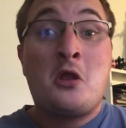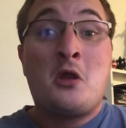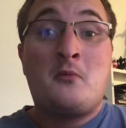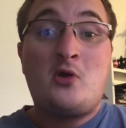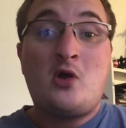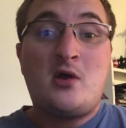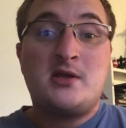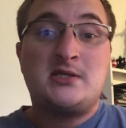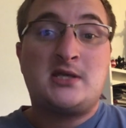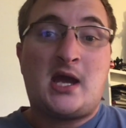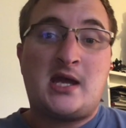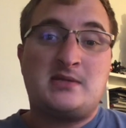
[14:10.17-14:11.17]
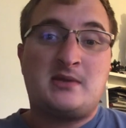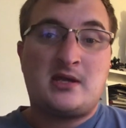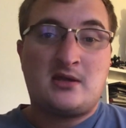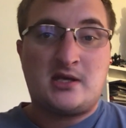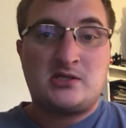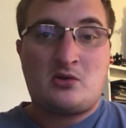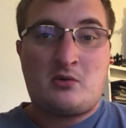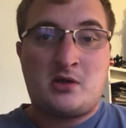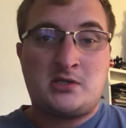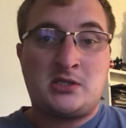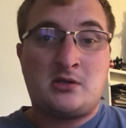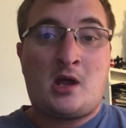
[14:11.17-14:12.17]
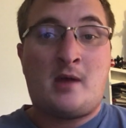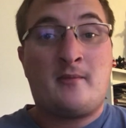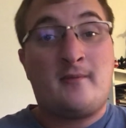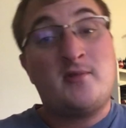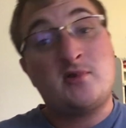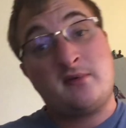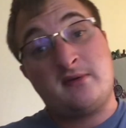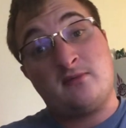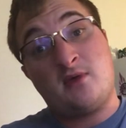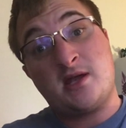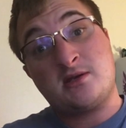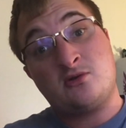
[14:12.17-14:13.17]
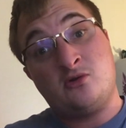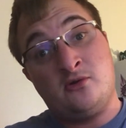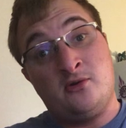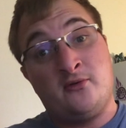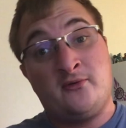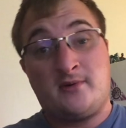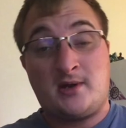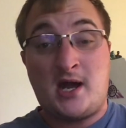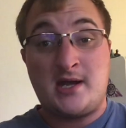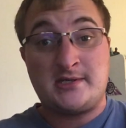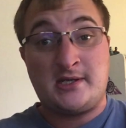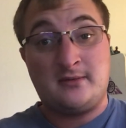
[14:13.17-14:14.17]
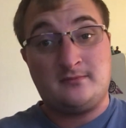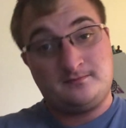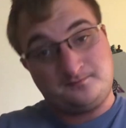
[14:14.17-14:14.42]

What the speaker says: But anyways, guys, thank you guys for watching. Literally, lots of good new content